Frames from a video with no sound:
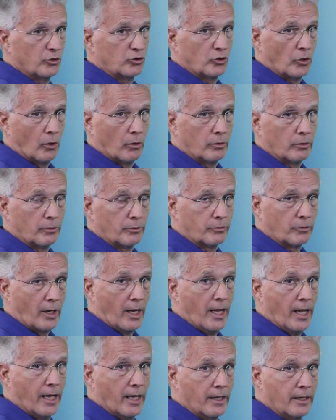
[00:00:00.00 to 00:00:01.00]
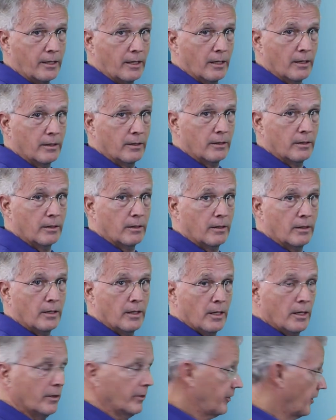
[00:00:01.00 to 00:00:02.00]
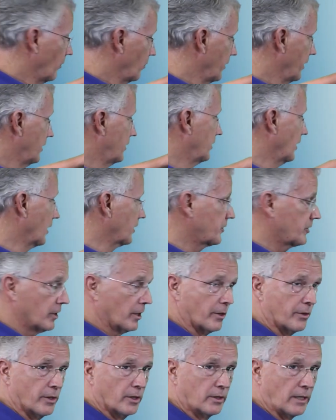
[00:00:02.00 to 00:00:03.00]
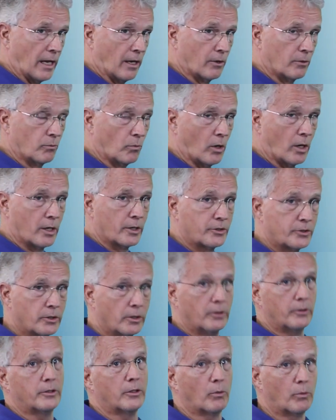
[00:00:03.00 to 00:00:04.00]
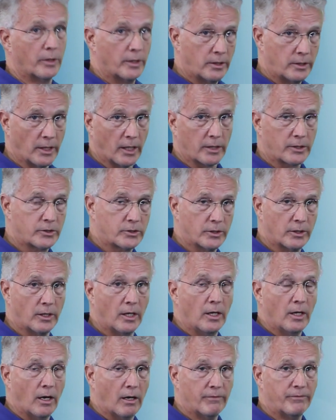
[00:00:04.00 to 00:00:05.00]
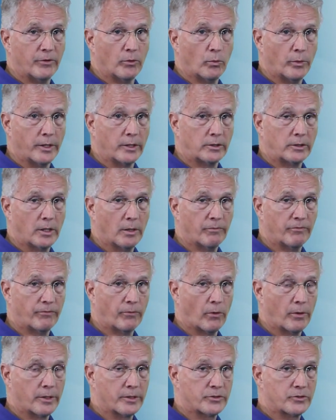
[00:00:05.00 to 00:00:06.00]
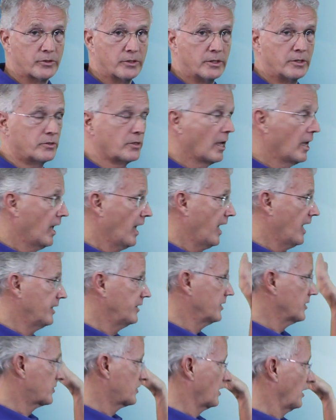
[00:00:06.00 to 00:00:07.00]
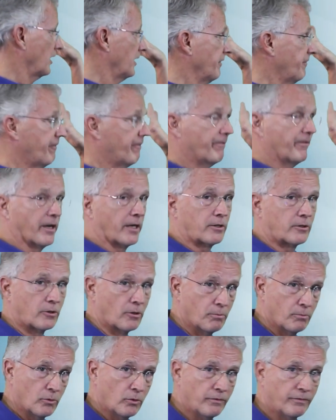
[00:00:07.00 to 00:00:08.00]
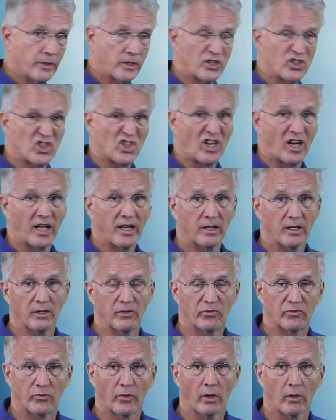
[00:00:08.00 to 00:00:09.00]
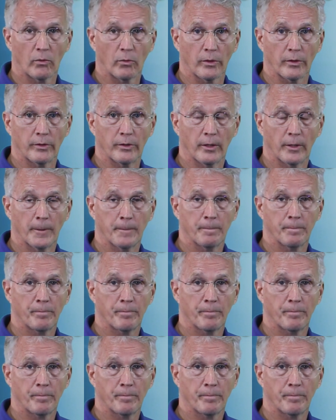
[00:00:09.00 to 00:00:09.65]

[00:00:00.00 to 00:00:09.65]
in total drag the reduction of the downwash, the reduction of the wingtip vortices, and this lift vector moving slightly forward